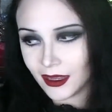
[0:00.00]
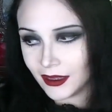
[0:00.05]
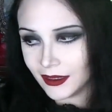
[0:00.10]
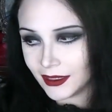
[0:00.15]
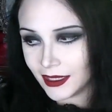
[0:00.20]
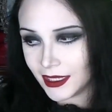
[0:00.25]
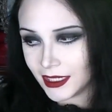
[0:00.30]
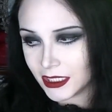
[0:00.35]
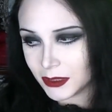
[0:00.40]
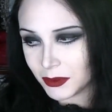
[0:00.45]

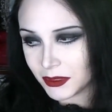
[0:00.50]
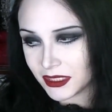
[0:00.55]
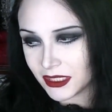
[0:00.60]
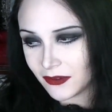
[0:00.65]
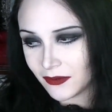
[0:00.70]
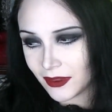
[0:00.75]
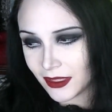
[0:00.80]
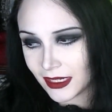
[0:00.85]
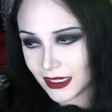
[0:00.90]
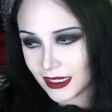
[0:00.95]
He
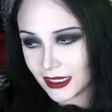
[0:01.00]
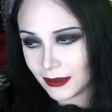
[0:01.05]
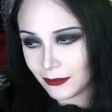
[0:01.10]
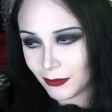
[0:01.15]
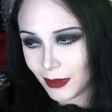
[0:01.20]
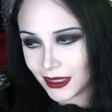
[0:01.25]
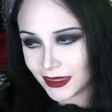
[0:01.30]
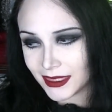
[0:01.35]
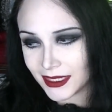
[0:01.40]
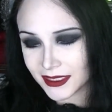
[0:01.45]
specifically
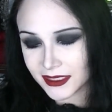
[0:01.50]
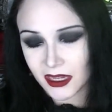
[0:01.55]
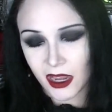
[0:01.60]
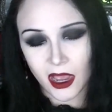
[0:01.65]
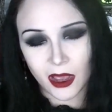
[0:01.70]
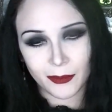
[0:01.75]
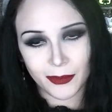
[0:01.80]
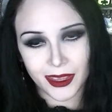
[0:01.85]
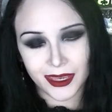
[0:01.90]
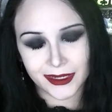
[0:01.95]
made this
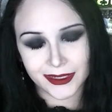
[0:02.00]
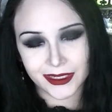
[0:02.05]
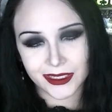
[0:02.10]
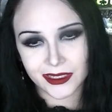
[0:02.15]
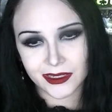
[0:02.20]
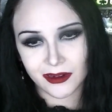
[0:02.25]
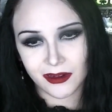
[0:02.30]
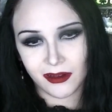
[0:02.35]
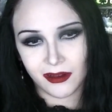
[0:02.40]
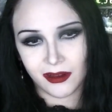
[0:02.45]

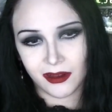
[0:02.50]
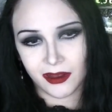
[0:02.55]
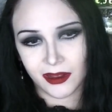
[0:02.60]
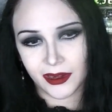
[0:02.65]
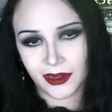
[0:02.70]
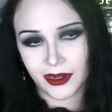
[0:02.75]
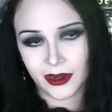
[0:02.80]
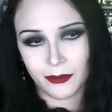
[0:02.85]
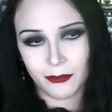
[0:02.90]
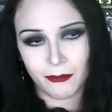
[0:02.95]
comment
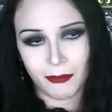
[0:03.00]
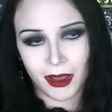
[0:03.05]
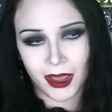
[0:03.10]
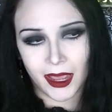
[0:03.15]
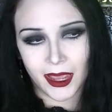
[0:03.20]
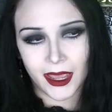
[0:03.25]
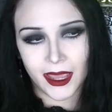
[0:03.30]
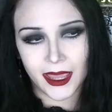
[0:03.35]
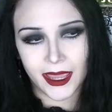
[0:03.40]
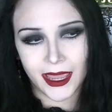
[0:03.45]
on
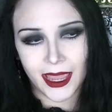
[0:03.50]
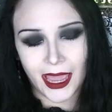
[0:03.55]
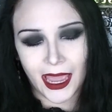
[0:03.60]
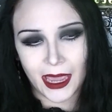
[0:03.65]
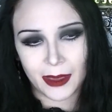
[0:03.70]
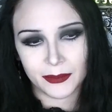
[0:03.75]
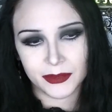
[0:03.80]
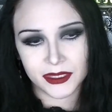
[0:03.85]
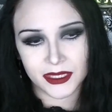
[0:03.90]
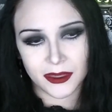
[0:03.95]
my
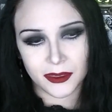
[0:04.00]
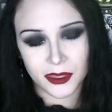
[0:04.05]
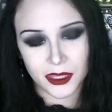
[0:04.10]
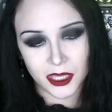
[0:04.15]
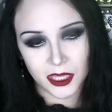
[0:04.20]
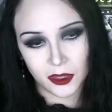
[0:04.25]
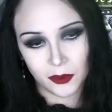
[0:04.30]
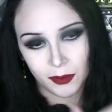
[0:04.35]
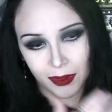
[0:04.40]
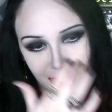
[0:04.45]
Absinthe
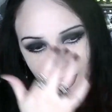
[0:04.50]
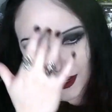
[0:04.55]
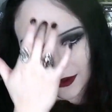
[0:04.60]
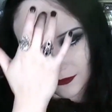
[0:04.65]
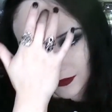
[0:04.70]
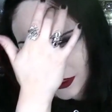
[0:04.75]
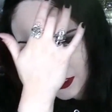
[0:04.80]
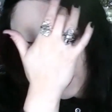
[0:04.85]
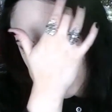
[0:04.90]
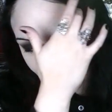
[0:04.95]
Q&A
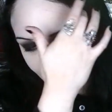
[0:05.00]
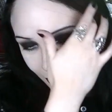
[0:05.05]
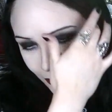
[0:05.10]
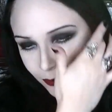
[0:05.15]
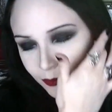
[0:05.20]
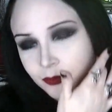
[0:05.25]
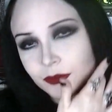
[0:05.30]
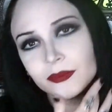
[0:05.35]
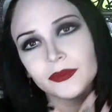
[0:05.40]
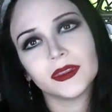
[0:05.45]
video
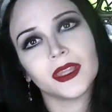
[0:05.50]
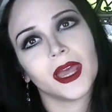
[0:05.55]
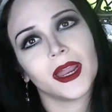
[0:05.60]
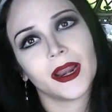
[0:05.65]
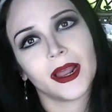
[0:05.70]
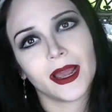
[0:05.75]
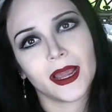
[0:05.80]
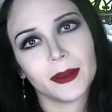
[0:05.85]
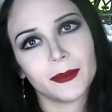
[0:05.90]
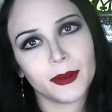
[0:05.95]
that
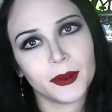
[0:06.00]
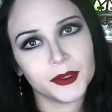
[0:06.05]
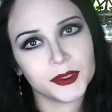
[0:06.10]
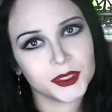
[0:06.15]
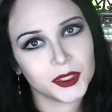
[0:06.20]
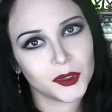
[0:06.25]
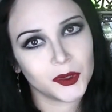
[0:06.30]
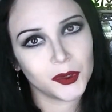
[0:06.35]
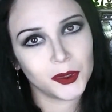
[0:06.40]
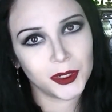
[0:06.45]
I
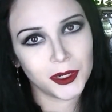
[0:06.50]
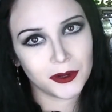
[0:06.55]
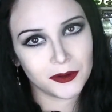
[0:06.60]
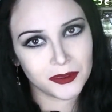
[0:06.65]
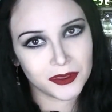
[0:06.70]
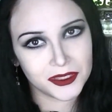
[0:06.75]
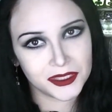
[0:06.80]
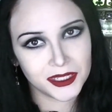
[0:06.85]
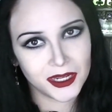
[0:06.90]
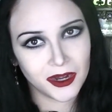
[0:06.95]
posted earlier
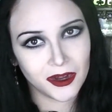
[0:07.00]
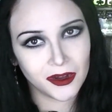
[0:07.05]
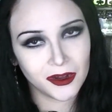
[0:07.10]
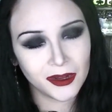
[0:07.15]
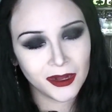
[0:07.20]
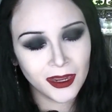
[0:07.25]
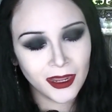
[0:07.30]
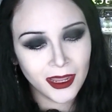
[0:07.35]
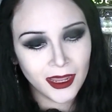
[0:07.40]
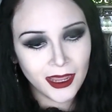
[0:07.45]
this year,
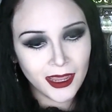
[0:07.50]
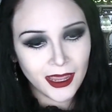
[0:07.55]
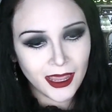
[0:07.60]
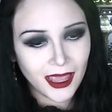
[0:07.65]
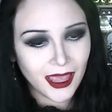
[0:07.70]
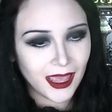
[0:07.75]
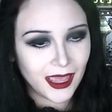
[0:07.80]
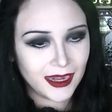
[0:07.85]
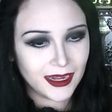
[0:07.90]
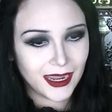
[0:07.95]

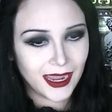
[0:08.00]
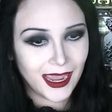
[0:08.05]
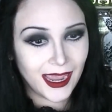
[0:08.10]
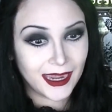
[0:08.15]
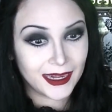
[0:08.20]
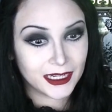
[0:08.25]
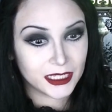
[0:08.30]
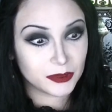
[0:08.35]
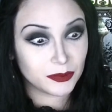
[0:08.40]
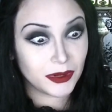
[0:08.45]
and I
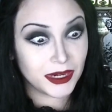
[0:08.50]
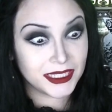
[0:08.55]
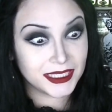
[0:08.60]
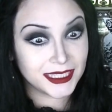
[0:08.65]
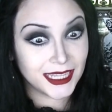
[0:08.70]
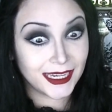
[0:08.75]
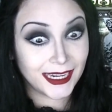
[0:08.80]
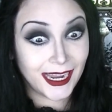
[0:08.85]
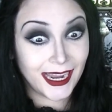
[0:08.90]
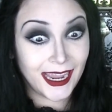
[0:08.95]
had expressed
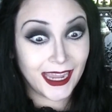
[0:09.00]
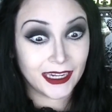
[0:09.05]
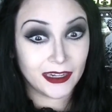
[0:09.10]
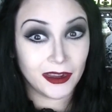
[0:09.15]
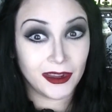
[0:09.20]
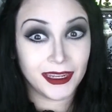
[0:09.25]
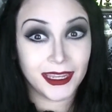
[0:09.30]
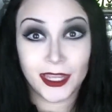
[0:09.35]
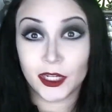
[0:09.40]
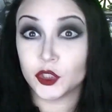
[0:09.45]
that I had
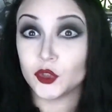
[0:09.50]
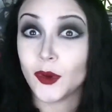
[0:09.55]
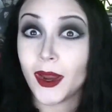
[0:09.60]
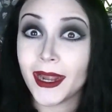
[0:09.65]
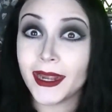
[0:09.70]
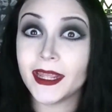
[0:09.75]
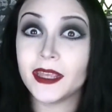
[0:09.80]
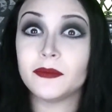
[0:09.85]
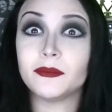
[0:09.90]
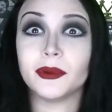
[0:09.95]
not yet
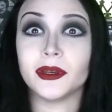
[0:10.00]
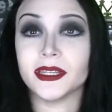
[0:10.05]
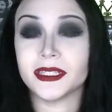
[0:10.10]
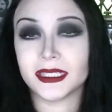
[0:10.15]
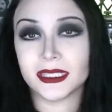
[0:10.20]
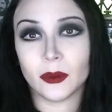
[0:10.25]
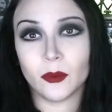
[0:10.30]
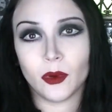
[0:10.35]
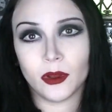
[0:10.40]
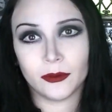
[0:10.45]
tried it, but
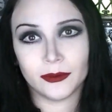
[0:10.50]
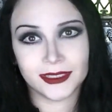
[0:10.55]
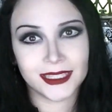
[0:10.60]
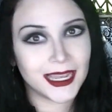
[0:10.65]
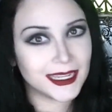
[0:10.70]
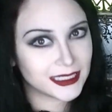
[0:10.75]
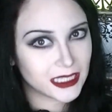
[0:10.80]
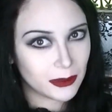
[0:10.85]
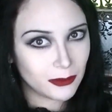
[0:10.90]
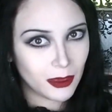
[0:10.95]
someone was
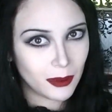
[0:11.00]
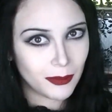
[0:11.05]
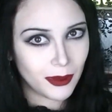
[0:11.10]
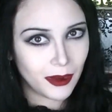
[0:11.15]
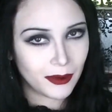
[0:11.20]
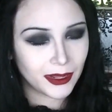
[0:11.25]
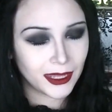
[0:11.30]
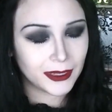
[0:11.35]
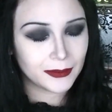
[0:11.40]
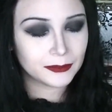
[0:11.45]
asking me
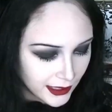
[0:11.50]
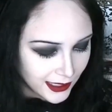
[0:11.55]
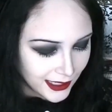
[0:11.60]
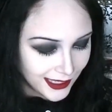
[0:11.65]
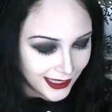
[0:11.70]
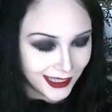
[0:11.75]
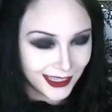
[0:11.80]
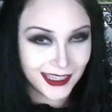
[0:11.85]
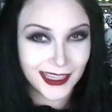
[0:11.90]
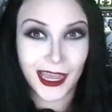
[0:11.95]
about it.
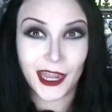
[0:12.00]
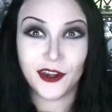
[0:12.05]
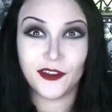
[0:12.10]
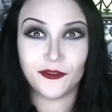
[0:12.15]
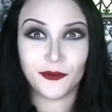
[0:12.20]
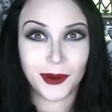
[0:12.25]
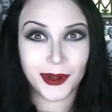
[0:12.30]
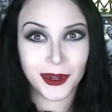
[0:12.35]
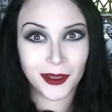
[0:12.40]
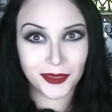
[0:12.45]
He kind
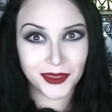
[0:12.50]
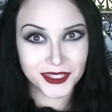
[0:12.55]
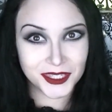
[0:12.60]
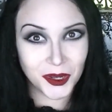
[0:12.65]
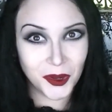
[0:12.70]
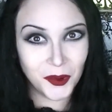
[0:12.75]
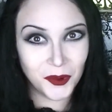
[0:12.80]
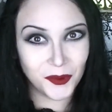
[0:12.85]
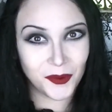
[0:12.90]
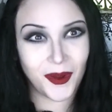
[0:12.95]
of went on this
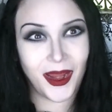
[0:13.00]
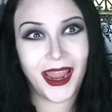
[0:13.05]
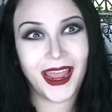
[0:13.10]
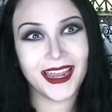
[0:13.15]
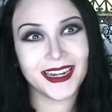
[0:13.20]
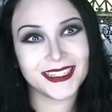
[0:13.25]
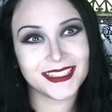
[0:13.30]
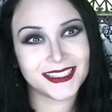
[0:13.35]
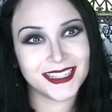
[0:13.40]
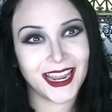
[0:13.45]
whole
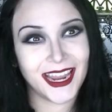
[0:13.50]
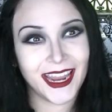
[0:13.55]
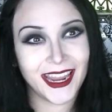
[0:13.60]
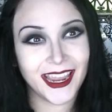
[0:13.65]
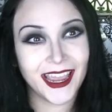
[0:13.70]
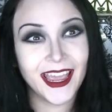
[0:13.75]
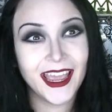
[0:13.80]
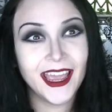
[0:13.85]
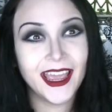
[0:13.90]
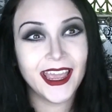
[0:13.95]
rant
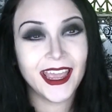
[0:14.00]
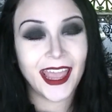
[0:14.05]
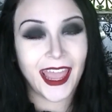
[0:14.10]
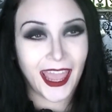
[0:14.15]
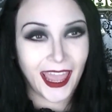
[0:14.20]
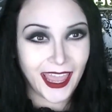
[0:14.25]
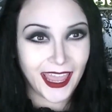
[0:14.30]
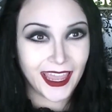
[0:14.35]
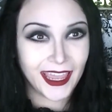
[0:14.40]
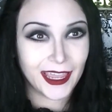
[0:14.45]
saying,
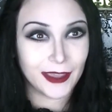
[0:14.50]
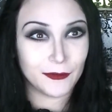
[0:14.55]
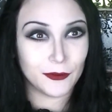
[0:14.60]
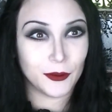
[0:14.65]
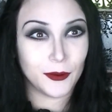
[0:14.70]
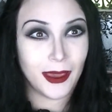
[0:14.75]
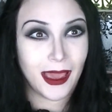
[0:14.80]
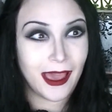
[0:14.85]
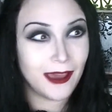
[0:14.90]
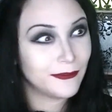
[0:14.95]
hey, if
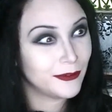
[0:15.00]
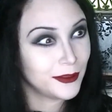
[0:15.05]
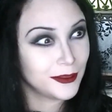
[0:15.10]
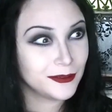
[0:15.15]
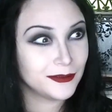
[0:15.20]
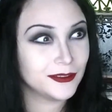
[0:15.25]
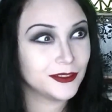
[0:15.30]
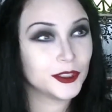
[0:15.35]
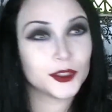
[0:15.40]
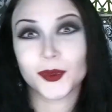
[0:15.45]
you
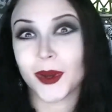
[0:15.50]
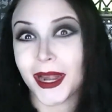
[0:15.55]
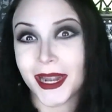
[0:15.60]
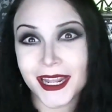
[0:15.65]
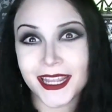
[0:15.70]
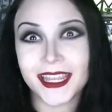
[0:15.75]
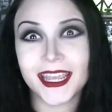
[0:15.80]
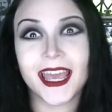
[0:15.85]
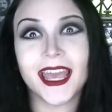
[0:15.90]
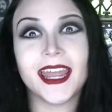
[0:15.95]
haven't tried
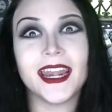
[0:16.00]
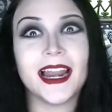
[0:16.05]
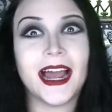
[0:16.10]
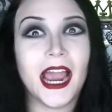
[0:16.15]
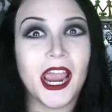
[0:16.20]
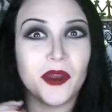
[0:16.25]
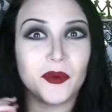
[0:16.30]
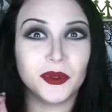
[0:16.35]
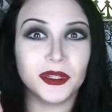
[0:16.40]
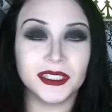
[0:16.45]
it yet,
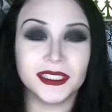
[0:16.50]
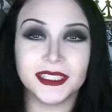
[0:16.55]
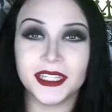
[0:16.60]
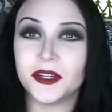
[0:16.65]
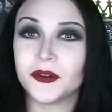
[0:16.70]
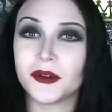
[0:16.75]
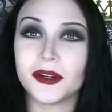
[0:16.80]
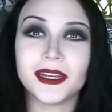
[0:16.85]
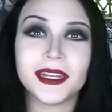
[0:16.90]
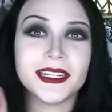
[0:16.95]
I will
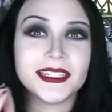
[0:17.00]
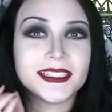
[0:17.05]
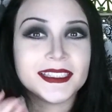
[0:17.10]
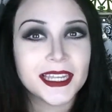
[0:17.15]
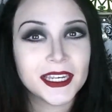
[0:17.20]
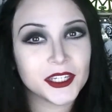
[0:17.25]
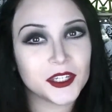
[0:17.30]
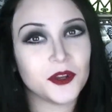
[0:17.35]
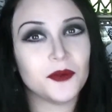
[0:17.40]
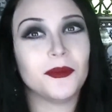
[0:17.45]
literally
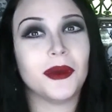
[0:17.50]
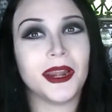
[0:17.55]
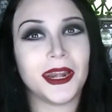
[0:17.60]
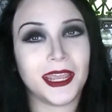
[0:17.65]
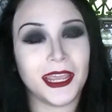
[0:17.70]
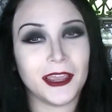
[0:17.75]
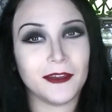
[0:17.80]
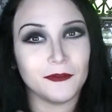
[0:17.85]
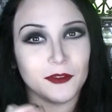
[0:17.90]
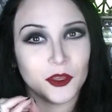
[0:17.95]
send you
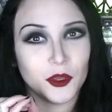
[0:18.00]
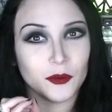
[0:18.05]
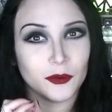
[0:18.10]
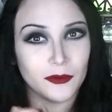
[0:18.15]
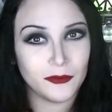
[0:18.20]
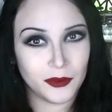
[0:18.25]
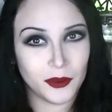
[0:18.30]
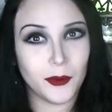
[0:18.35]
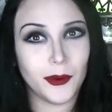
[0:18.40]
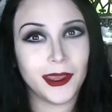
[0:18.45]
money if you
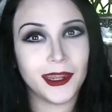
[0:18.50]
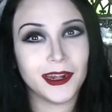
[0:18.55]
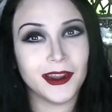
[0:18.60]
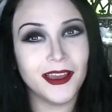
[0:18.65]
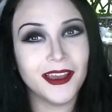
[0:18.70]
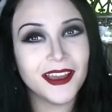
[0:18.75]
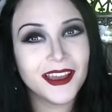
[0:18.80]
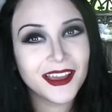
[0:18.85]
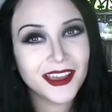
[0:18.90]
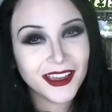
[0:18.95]
review it
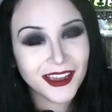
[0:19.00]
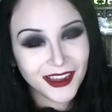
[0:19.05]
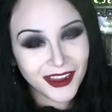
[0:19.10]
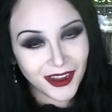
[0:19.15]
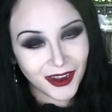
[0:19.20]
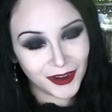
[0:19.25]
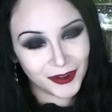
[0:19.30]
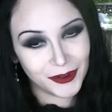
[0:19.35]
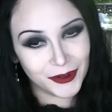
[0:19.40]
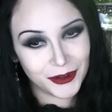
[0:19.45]

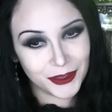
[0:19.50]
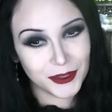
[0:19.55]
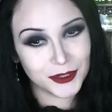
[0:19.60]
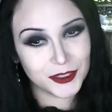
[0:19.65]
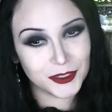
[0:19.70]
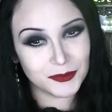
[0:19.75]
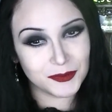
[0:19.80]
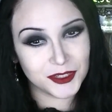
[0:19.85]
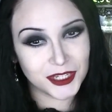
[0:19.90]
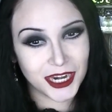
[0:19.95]
on your
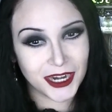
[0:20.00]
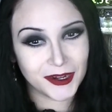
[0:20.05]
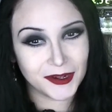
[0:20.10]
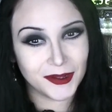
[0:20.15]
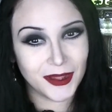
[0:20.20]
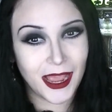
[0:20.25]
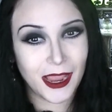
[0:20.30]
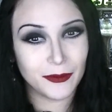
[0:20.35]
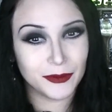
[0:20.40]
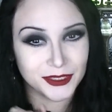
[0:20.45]
YouTube
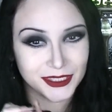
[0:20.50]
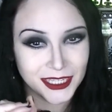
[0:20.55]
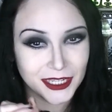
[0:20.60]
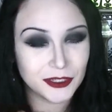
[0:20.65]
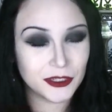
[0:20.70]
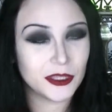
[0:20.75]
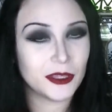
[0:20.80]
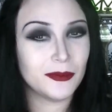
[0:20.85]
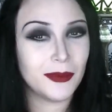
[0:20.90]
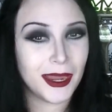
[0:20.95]
channel. I will
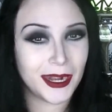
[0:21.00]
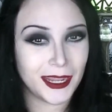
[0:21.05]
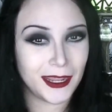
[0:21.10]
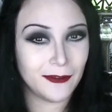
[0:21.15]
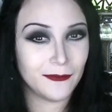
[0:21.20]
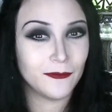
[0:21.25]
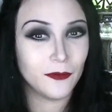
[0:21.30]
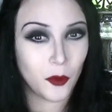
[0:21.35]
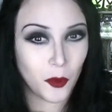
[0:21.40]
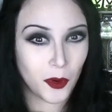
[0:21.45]
send you the money
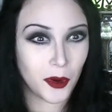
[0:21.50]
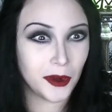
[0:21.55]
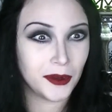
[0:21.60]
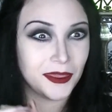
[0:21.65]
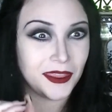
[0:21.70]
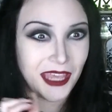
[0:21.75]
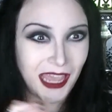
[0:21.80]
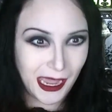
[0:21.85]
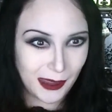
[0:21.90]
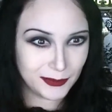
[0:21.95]
for
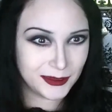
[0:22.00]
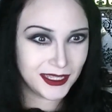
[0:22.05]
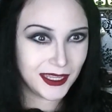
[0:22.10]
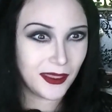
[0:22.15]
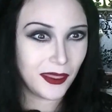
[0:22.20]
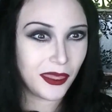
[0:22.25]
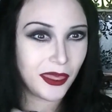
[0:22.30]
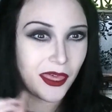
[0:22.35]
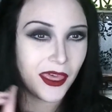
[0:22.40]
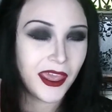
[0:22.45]
the
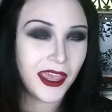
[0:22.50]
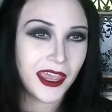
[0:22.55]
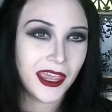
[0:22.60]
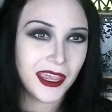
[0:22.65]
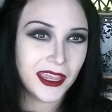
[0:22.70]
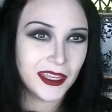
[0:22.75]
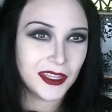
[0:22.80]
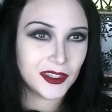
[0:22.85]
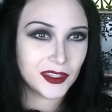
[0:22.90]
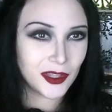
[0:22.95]
Absinthe
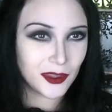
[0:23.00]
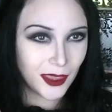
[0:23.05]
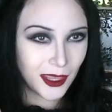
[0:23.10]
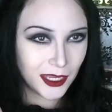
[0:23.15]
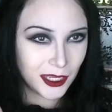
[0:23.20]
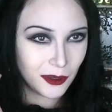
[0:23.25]
so that